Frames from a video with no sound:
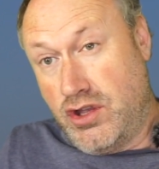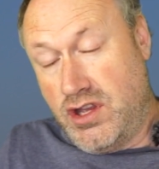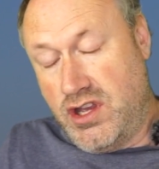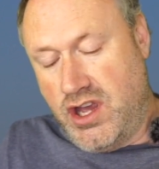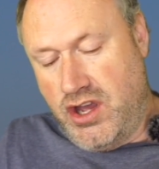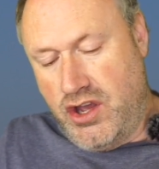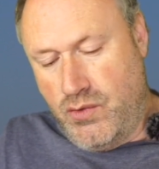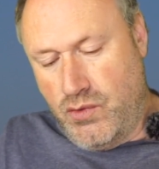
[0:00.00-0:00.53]

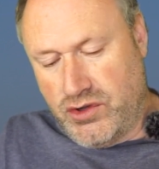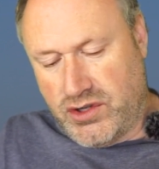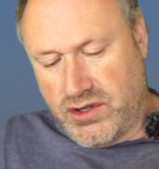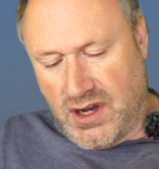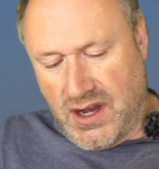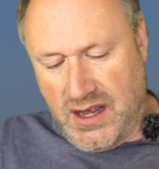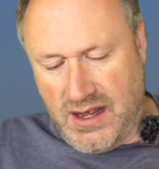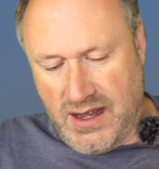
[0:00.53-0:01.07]
you would...
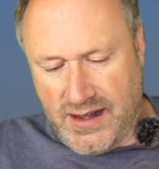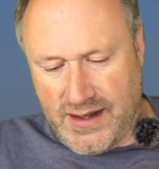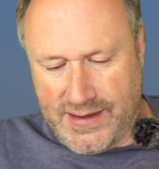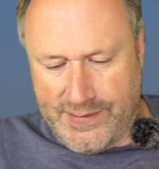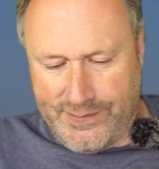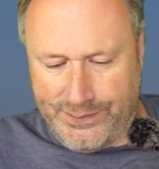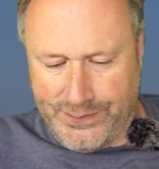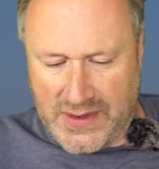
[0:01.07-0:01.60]

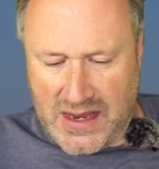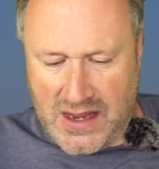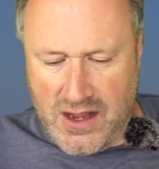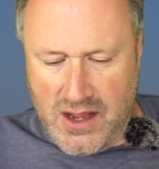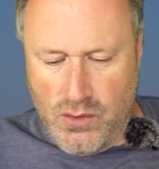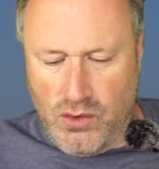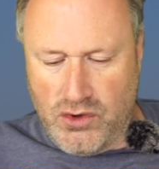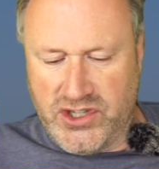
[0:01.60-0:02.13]

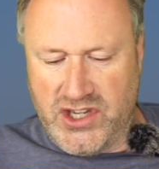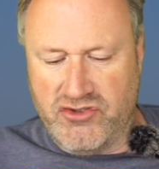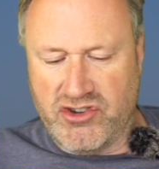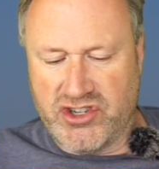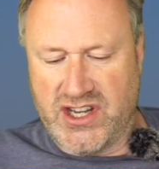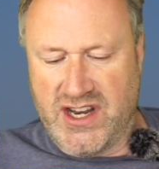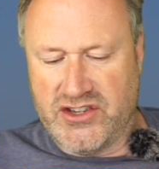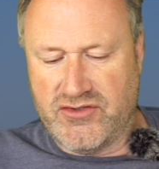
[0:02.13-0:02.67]
What's
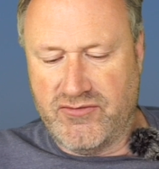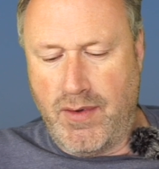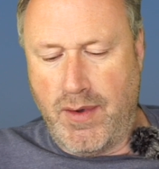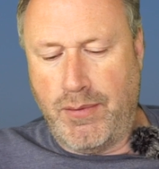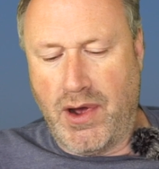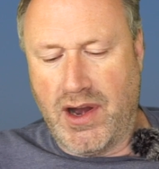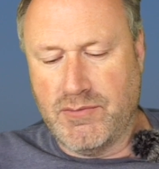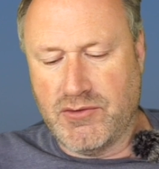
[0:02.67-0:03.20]
interesting is the
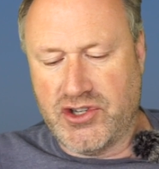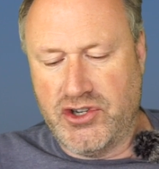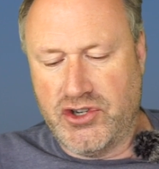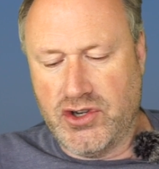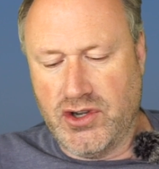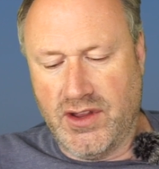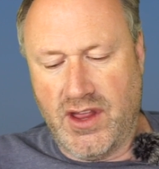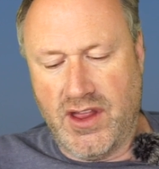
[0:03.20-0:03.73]
remote pilot must
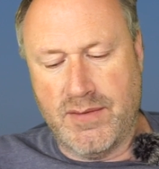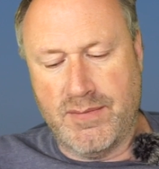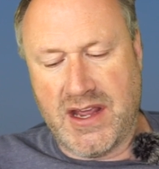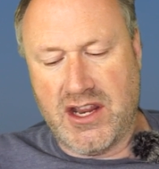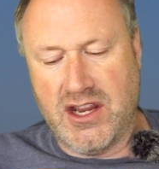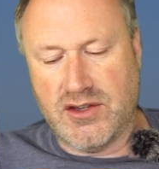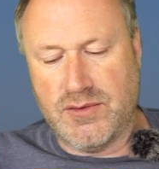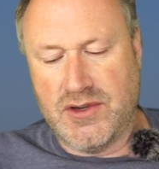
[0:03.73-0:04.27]
ensure that the
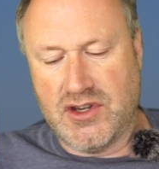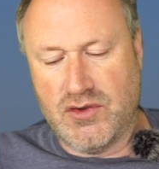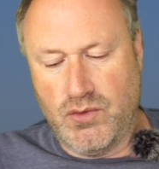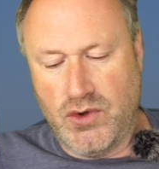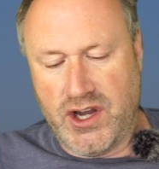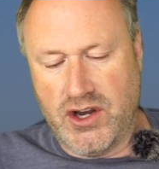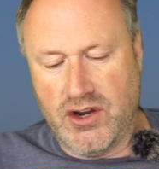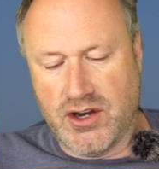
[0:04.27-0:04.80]
mechanism is in
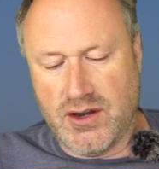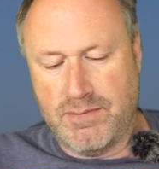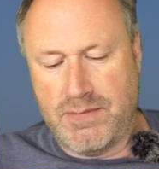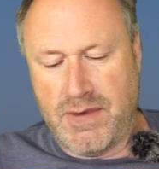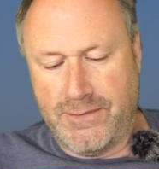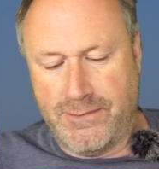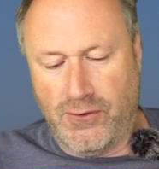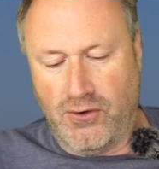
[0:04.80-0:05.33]
working order
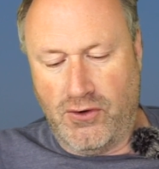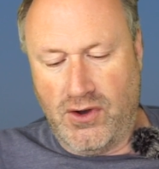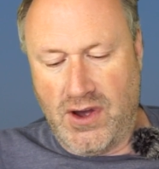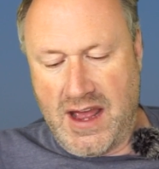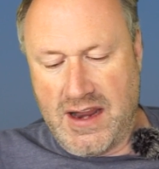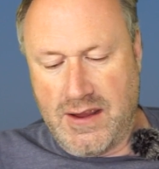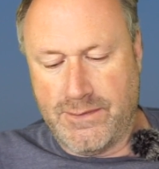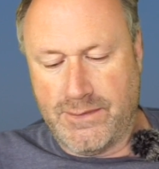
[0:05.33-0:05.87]
before
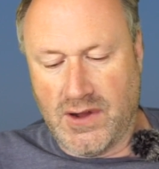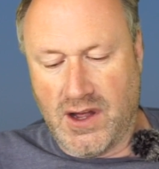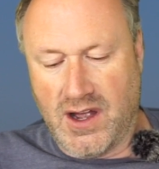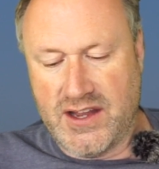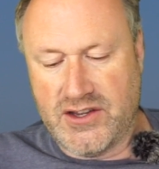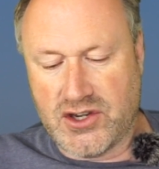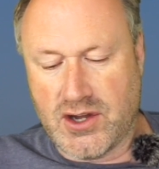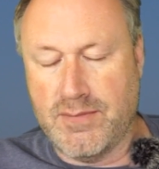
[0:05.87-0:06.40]
any
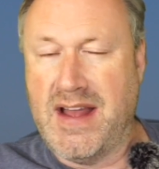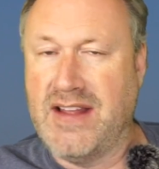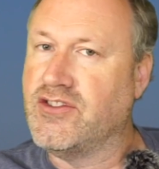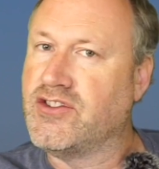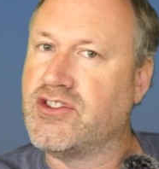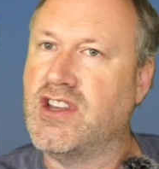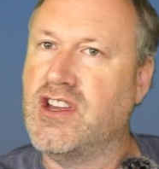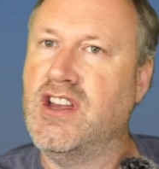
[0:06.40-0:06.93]
flight is
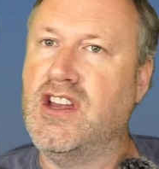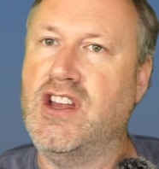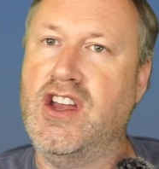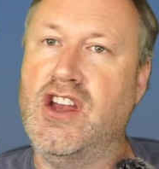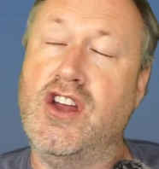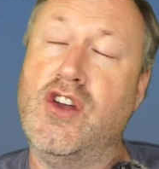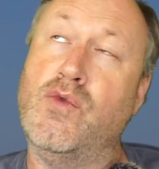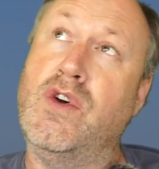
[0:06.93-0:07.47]
commenced.
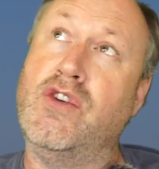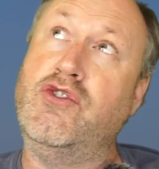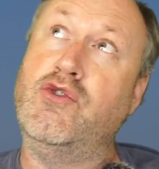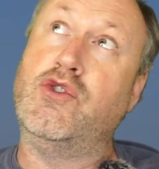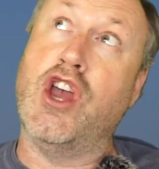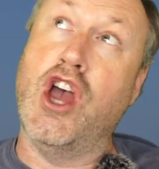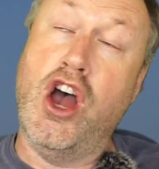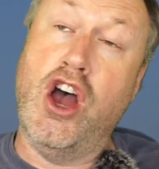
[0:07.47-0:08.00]
Well, you
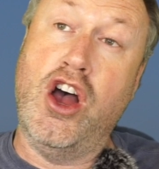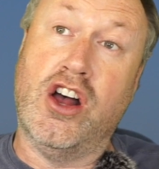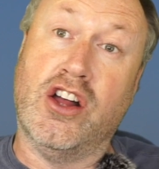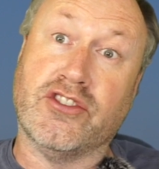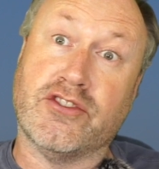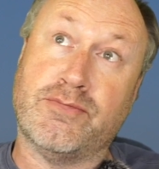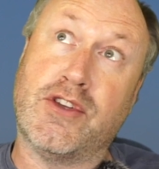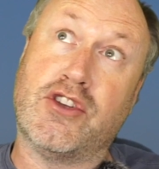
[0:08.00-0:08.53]

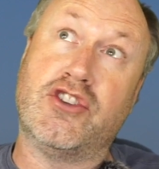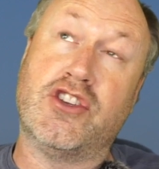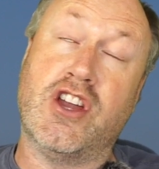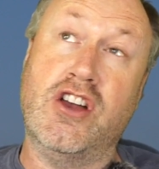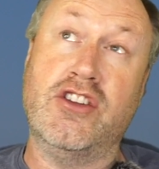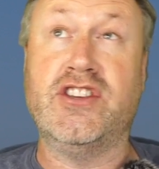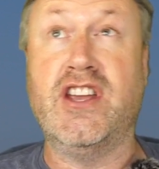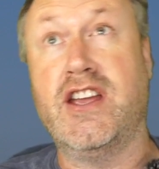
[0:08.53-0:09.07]
can't, because you
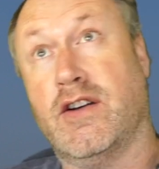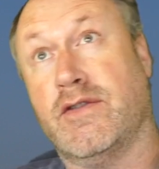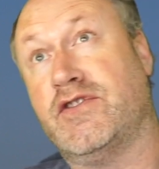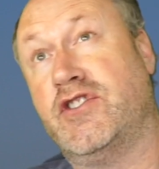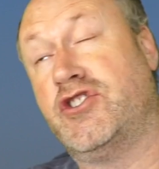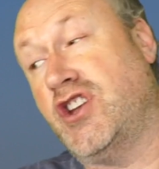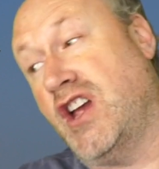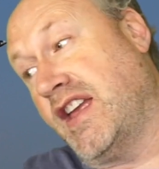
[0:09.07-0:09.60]
can't take off
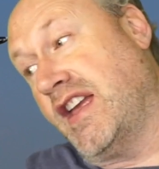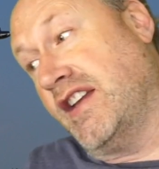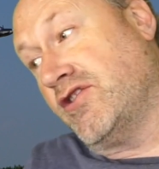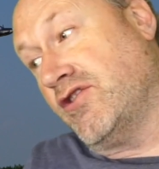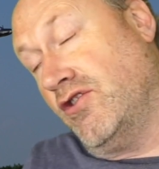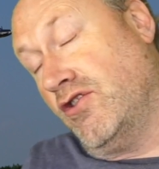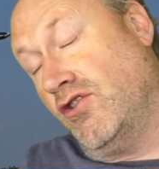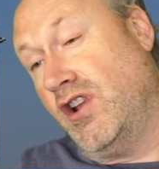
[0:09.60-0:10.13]
to check it.
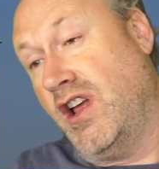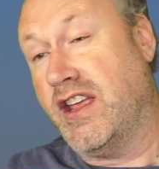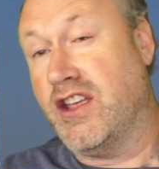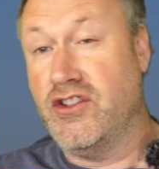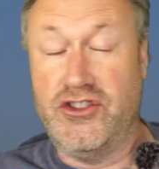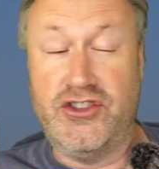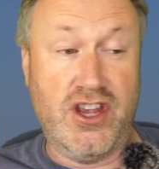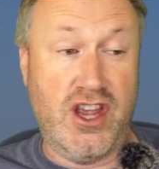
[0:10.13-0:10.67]
All I
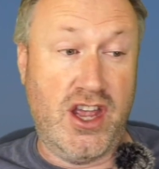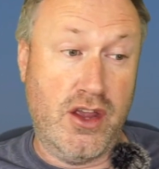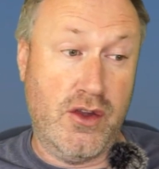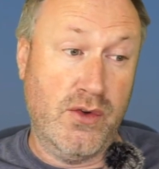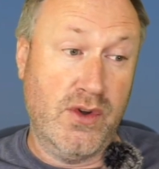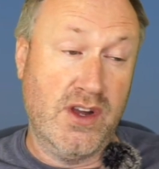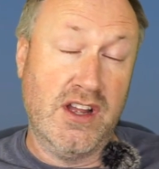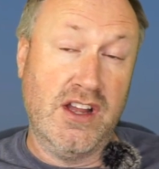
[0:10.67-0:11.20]
can
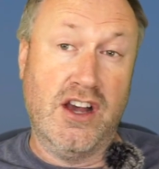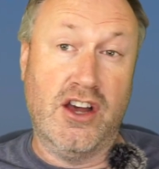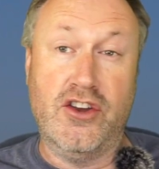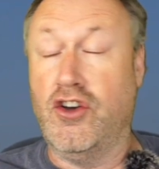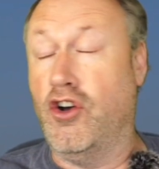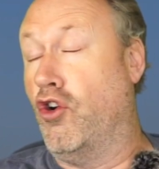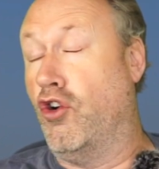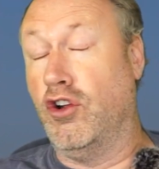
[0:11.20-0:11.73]
do,
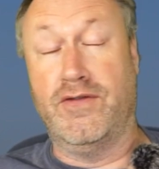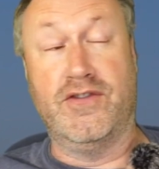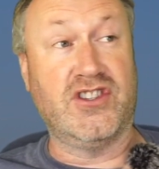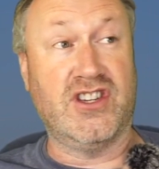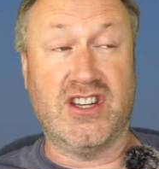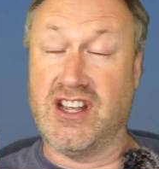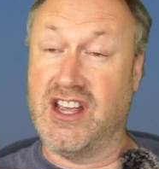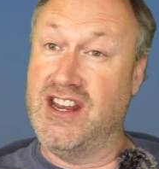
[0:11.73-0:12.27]
and all of us
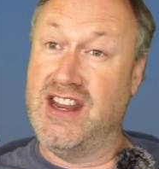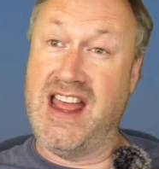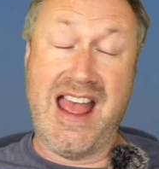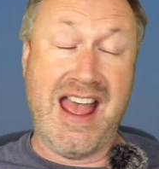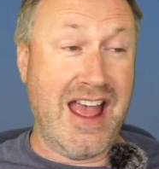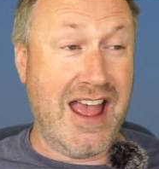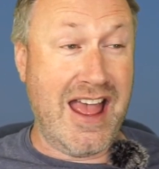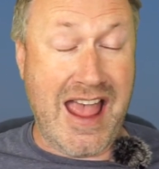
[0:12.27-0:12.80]
can
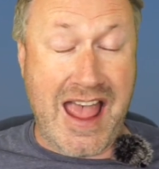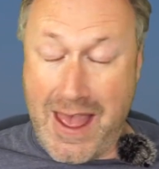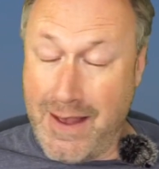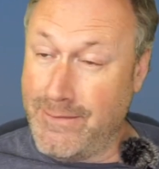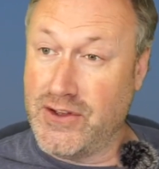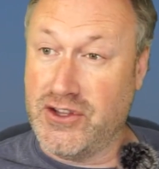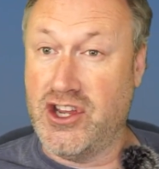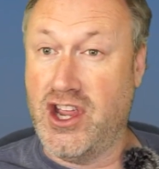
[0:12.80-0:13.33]

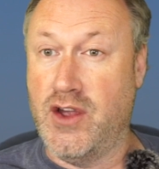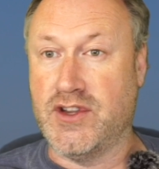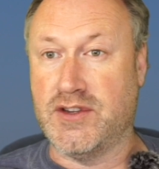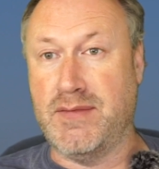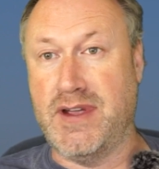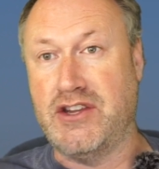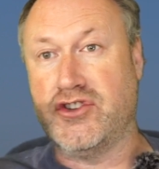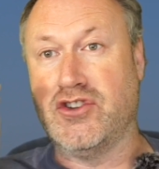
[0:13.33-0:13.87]
ever do, is
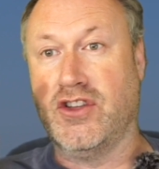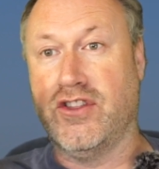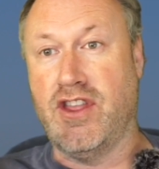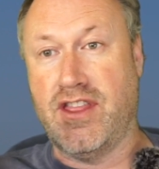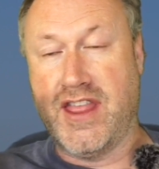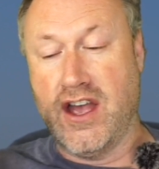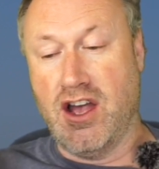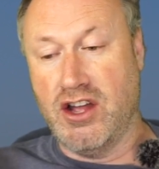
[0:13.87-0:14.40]
make sure that
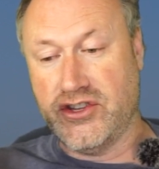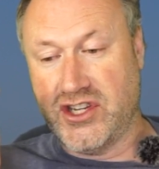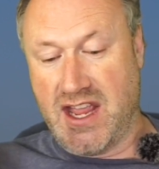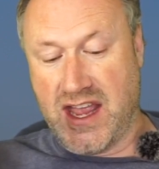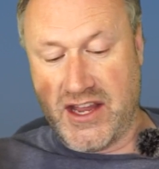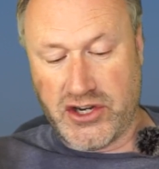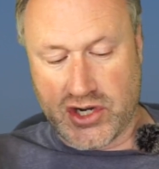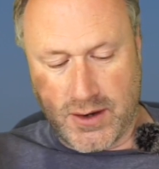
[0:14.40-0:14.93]
the
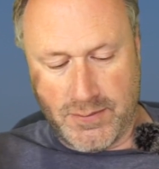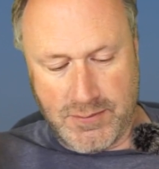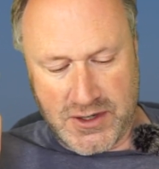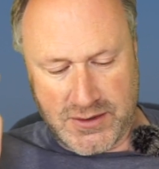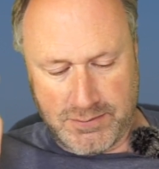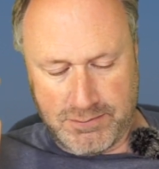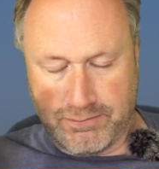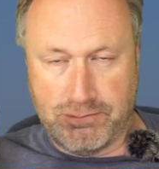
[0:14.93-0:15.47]
RTH
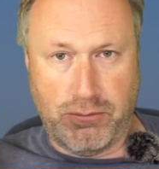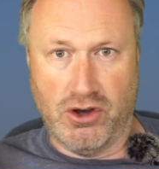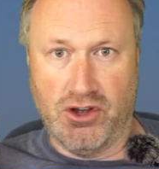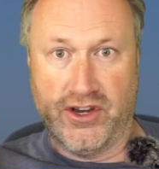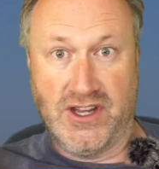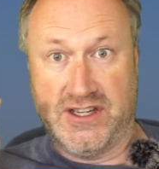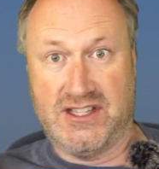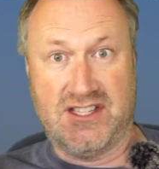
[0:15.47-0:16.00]
home
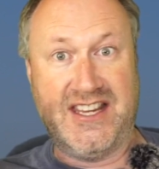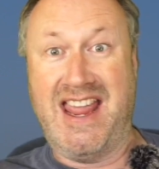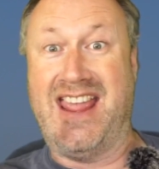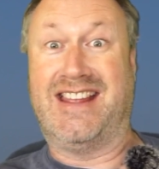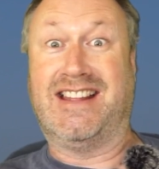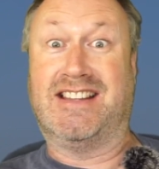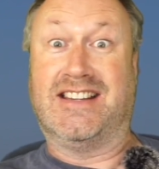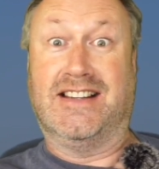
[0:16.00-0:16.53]
button is
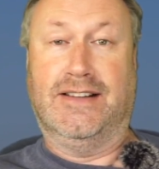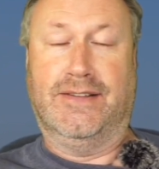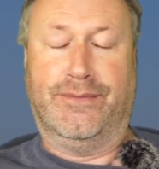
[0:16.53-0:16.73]
ticked.